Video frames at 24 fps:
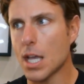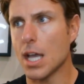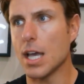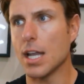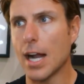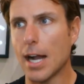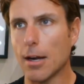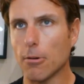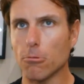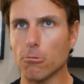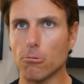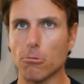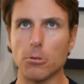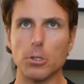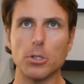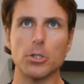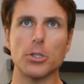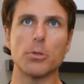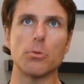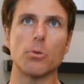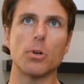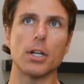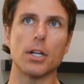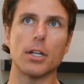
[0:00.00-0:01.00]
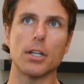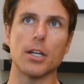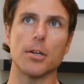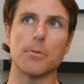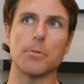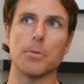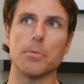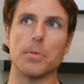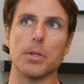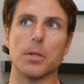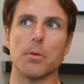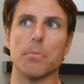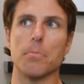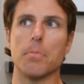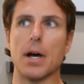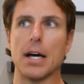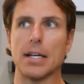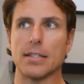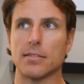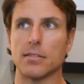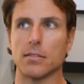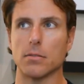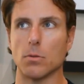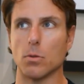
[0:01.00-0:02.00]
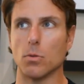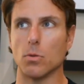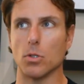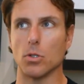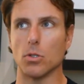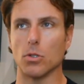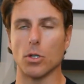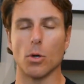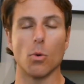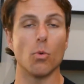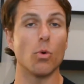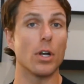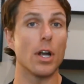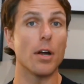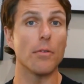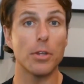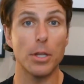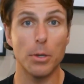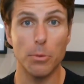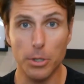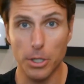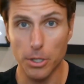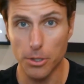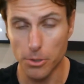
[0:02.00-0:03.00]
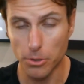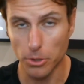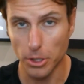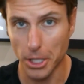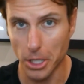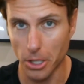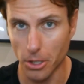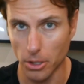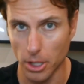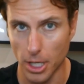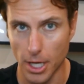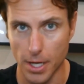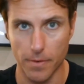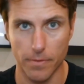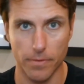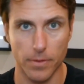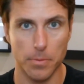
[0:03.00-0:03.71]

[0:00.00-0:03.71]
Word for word: And I really wanted them to be the best in the world at whatever they want to do later in life.